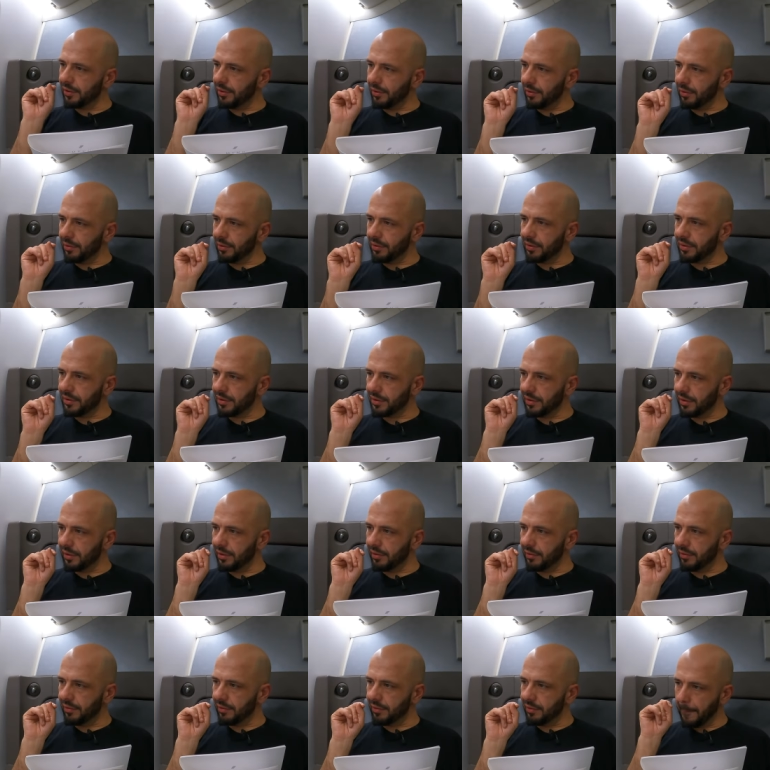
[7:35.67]

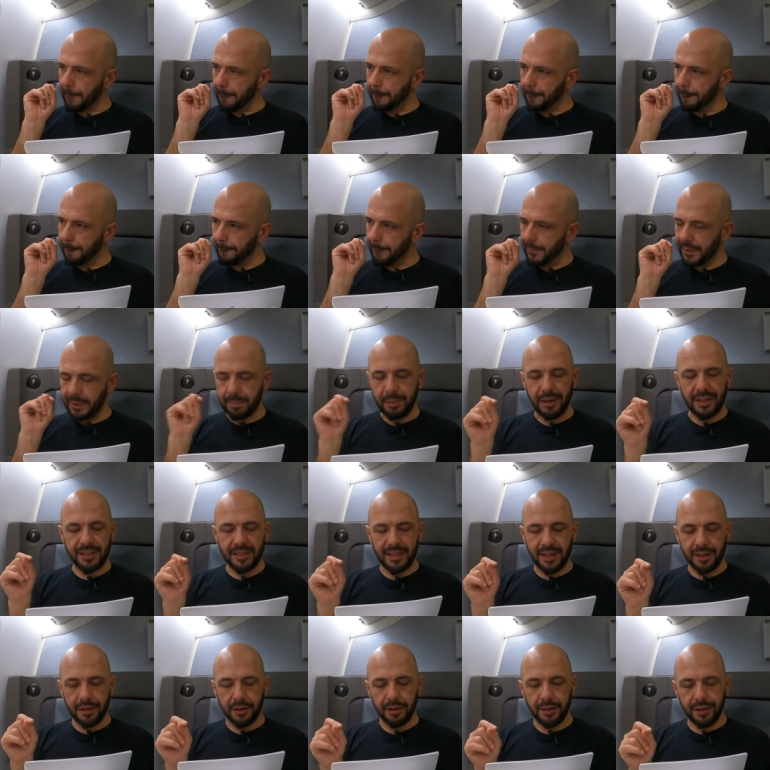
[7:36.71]
also
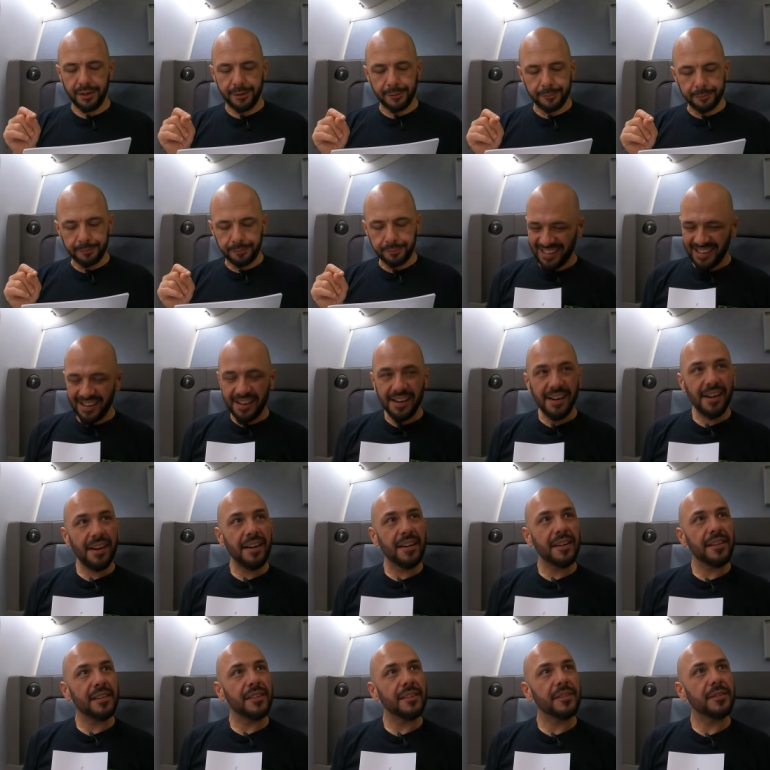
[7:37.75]
spectacular.
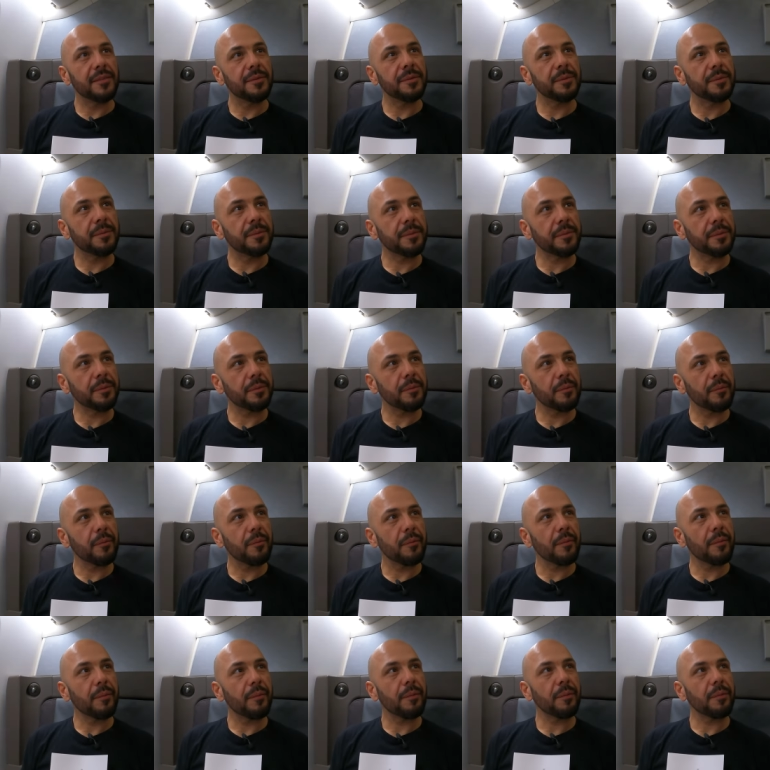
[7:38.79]
we will serve you
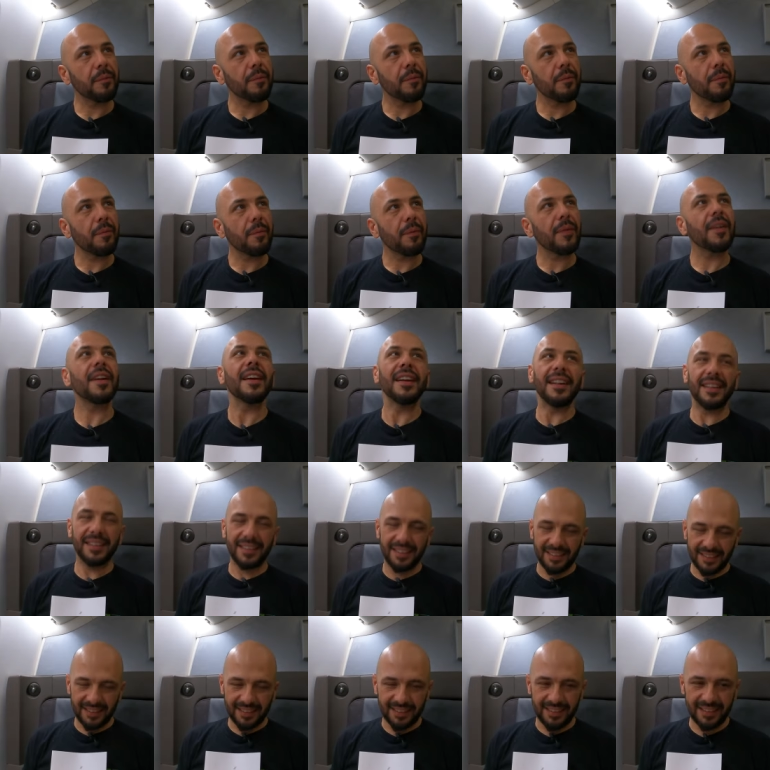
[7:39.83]
the main course.
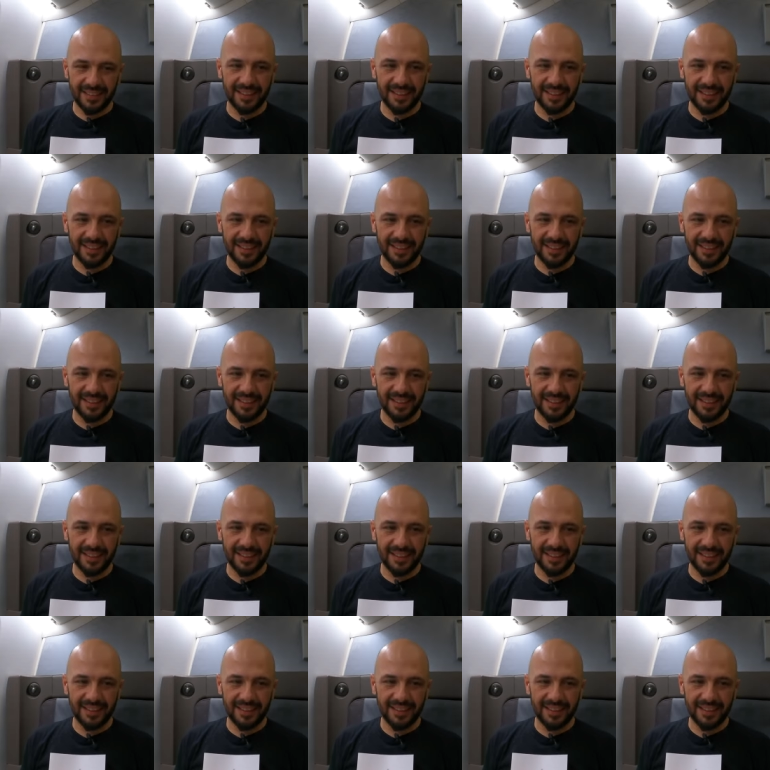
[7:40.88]
Yes.